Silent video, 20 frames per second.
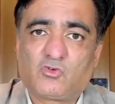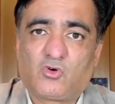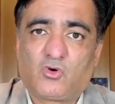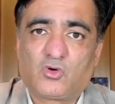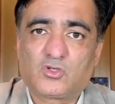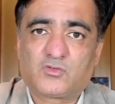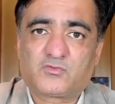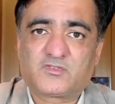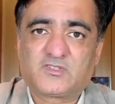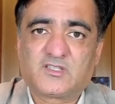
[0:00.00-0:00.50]

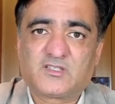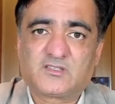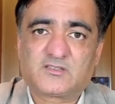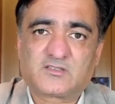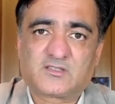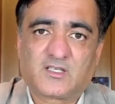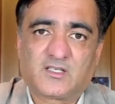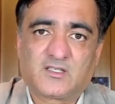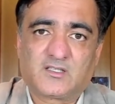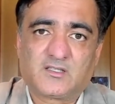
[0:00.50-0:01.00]
all of these
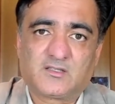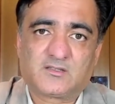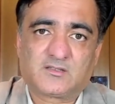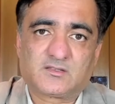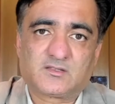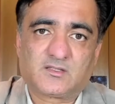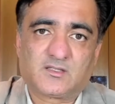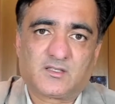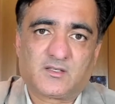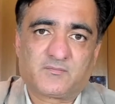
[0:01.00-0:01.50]

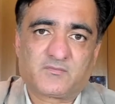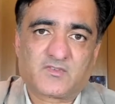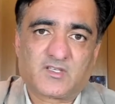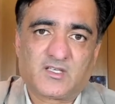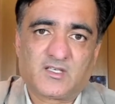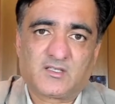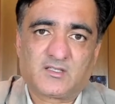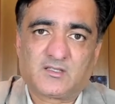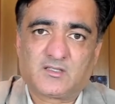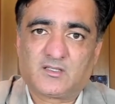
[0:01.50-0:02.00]
studies
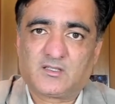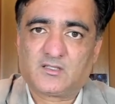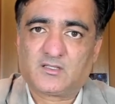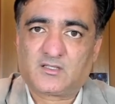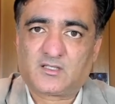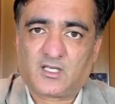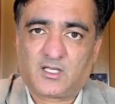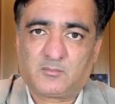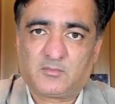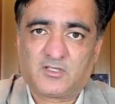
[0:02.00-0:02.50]
in the
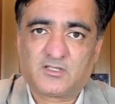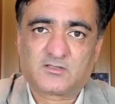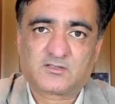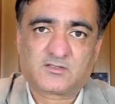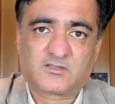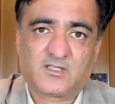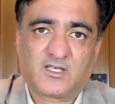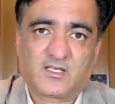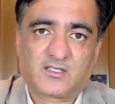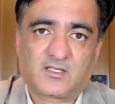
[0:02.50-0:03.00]

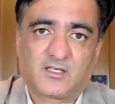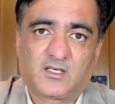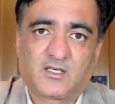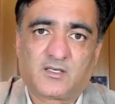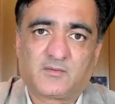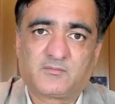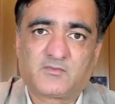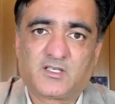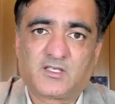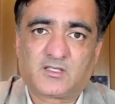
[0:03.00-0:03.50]
tables that
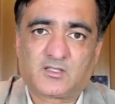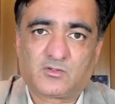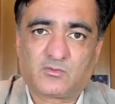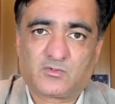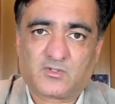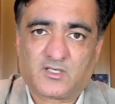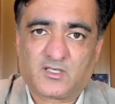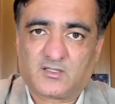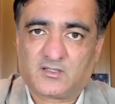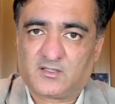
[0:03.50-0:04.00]
are
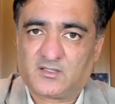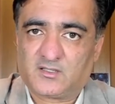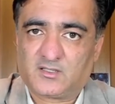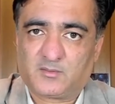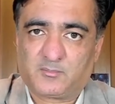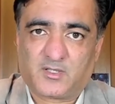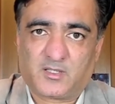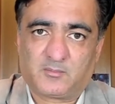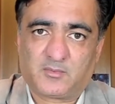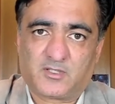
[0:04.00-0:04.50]
included in the
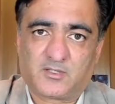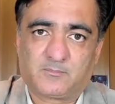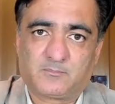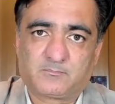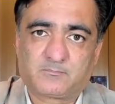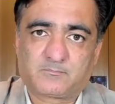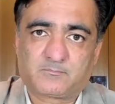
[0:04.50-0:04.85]
paper.